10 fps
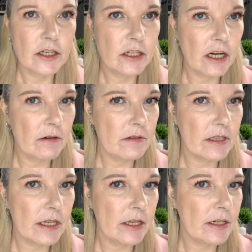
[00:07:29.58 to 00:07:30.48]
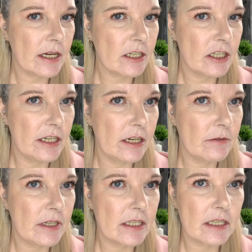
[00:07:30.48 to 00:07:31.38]
don't think you'd actually
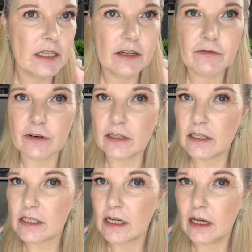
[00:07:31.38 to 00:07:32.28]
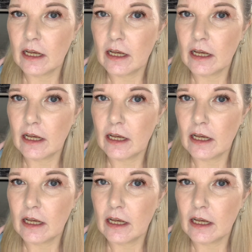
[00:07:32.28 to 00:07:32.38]
notice the difference.